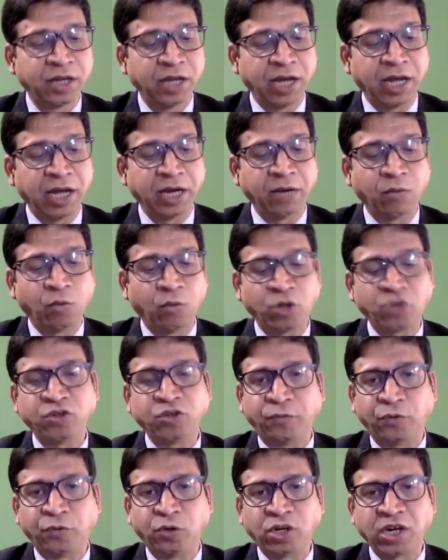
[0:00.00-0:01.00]
And what's
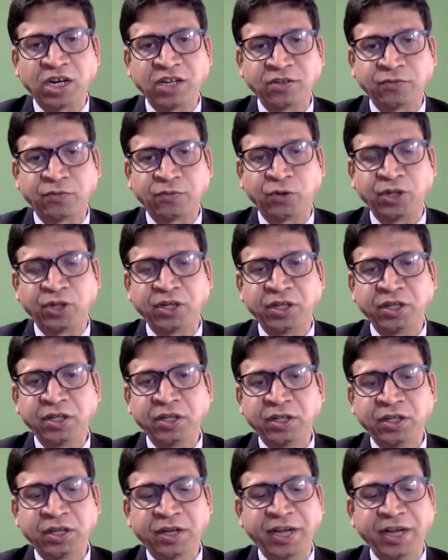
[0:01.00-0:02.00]
your forecast for the
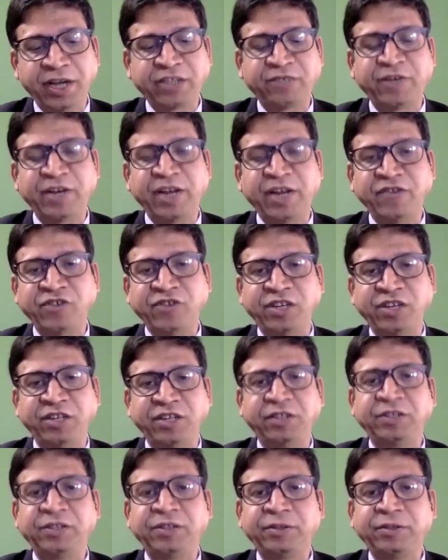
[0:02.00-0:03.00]
next financial year?